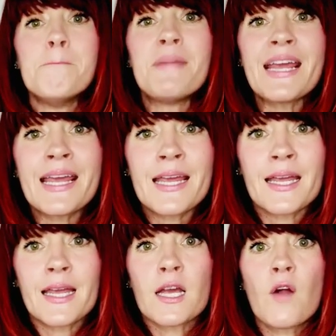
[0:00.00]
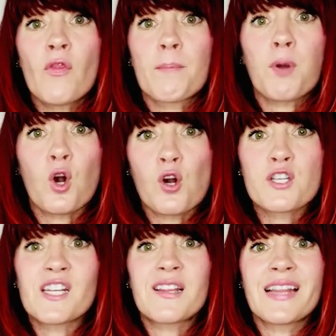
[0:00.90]
being the
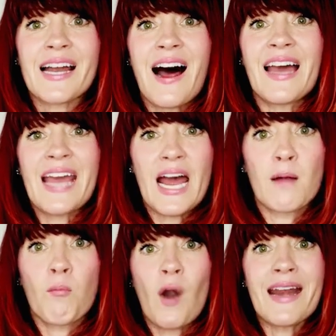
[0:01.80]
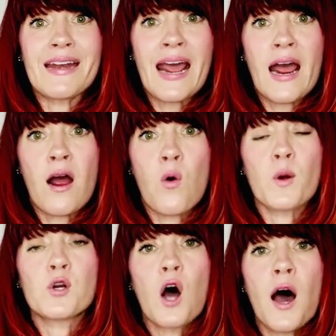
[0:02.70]
person that I am right now,
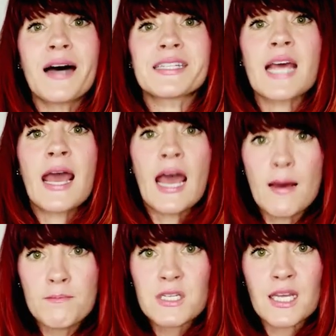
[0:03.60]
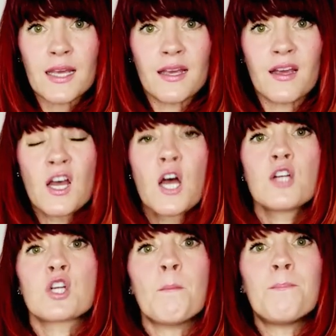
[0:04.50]
not attempting
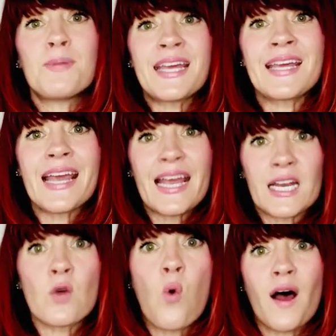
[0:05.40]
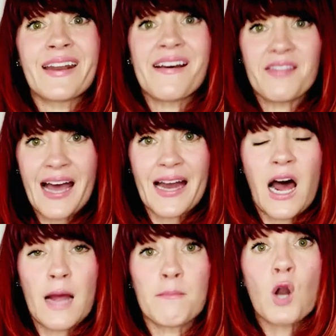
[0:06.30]
to be anyone that
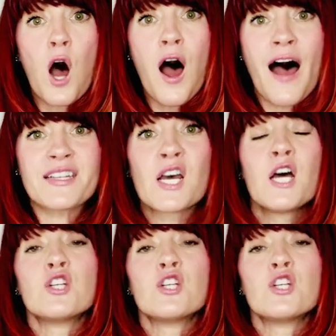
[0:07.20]
I'm not.